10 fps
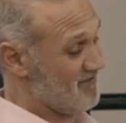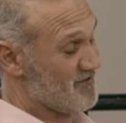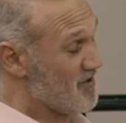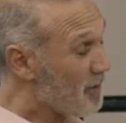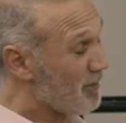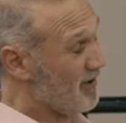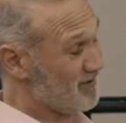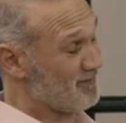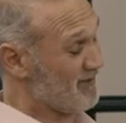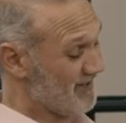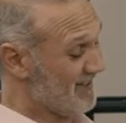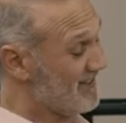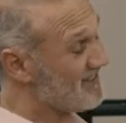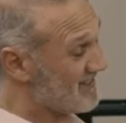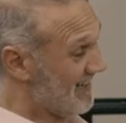no part of me is
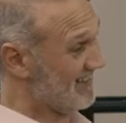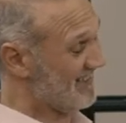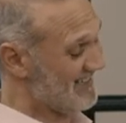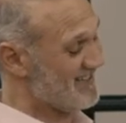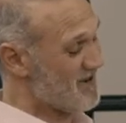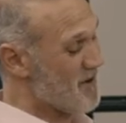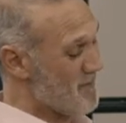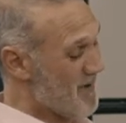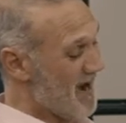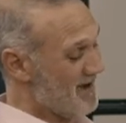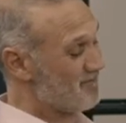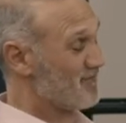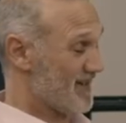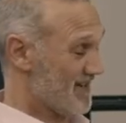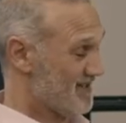English, sadly,
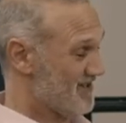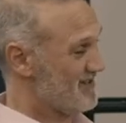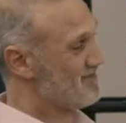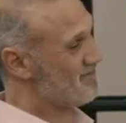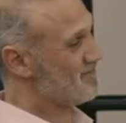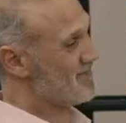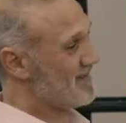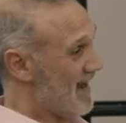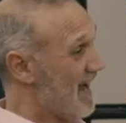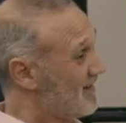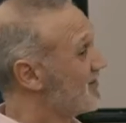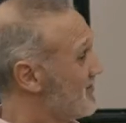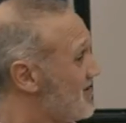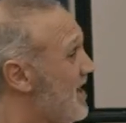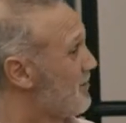but Indian and
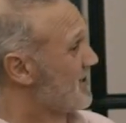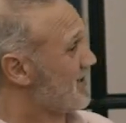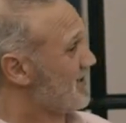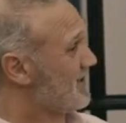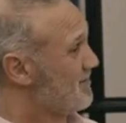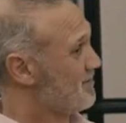Yemeni.